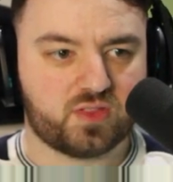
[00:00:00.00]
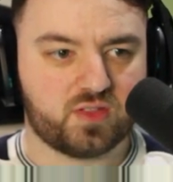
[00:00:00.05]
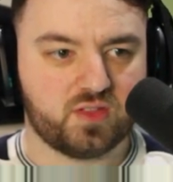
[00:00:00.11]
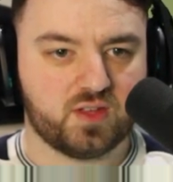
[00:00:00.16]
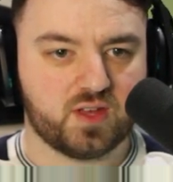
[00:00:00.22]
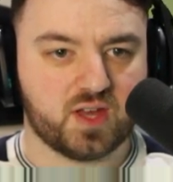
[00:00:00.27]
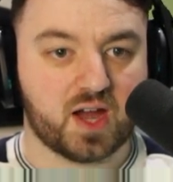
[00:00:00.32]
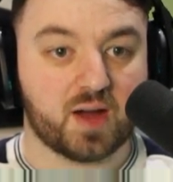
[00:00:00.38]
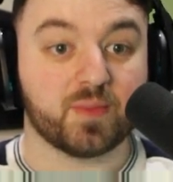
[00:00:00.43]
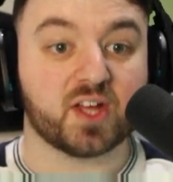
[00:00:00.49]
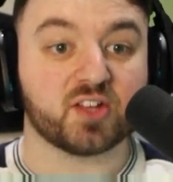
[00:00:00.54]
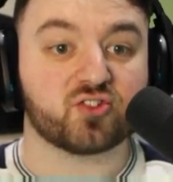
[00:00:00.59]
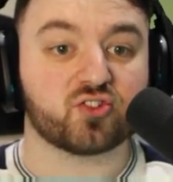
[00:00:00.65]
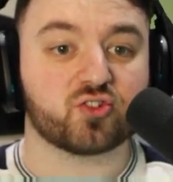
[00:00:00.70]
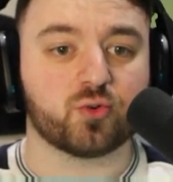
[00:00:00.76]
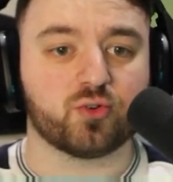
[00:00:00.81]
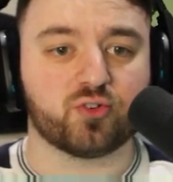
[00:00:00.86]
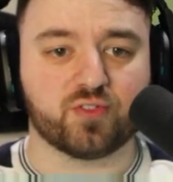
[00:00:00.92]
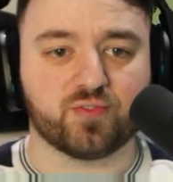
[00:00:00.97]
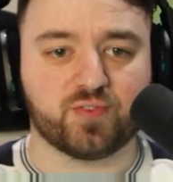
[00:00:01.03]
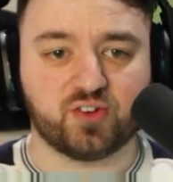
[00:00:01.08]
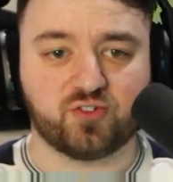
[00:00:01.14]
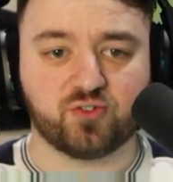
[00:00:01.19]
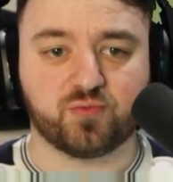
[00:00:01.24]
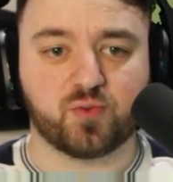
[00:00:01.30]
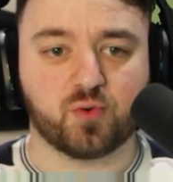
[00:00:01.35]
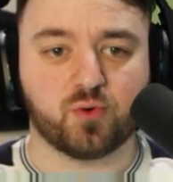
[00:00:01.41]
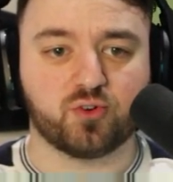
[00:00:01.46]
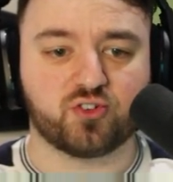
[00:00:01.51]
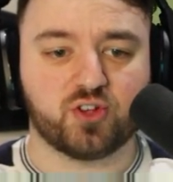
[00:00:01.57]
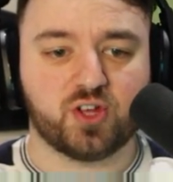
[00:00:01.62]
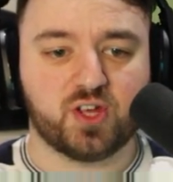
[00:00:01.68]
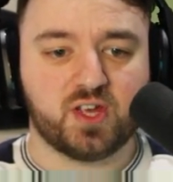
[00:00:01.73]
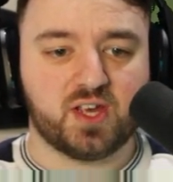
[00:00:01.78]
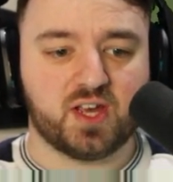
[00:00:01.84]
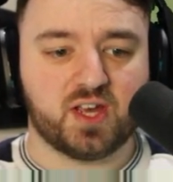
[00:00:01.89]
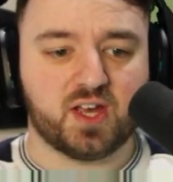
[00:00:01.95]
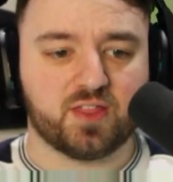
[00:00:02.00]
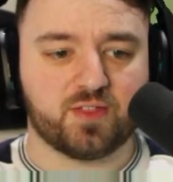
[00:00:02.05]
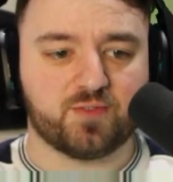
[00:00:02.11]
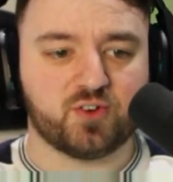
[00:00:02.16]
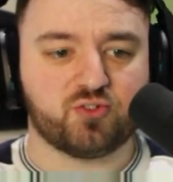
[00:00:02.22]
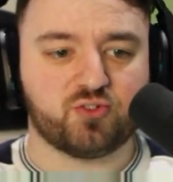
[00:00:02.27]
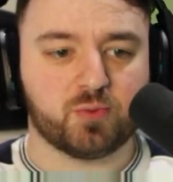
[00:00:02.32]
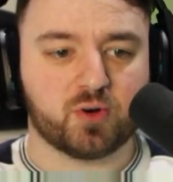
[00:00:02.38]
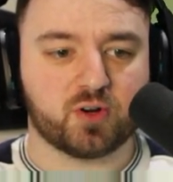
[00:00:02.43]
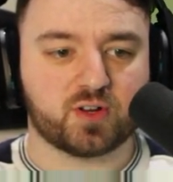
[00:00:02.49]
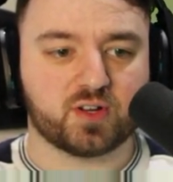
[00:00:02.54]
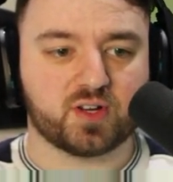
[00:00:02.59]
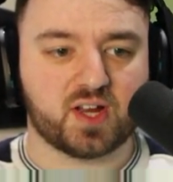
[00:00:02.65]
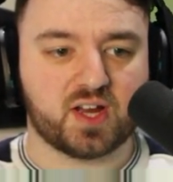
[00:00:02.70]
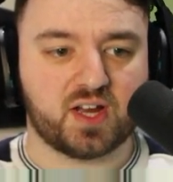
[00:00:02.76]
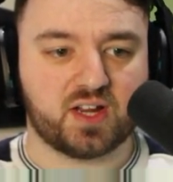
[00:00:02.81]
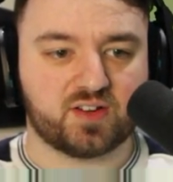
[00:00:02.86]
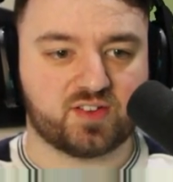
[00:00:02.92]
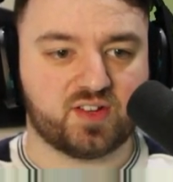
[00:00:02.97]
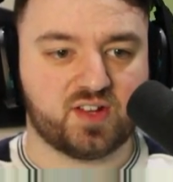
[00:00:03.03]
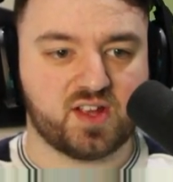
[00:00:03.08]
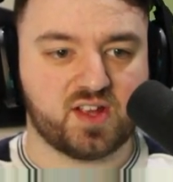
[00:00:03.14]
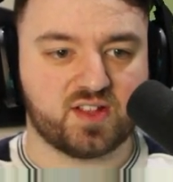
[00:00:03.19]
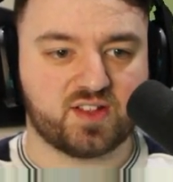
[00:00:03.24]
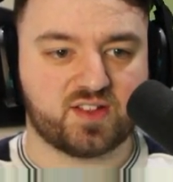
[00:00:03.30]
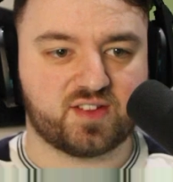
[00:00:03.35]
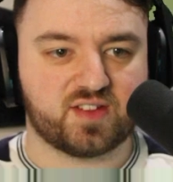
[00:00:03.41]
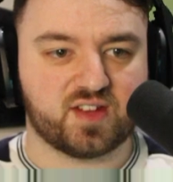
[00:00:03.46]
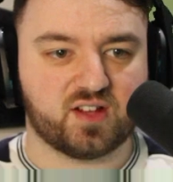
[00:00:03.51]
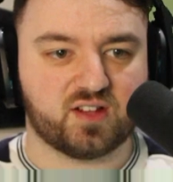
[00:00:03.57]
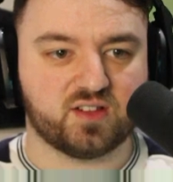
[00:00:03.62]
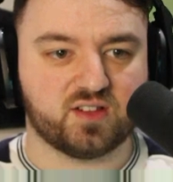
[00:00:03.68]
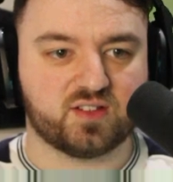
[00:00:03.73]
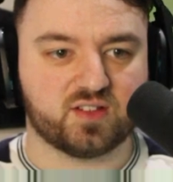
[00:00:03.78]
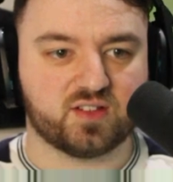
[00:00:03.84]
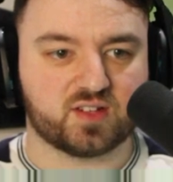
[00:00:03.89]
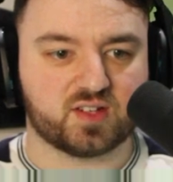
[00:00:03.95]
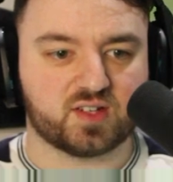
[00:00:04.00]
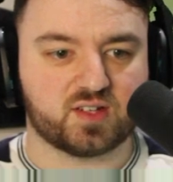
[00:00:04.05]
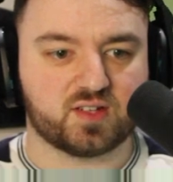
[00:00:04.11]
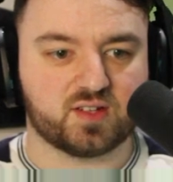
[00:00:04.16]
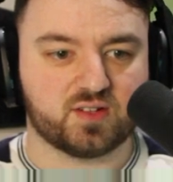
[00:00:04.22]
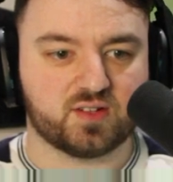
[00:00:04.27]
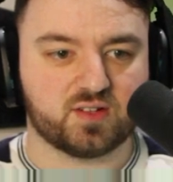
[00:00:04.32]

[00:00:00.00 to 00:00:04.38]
Um, that stores the fish, of course. Uh, the fish market actually sells it.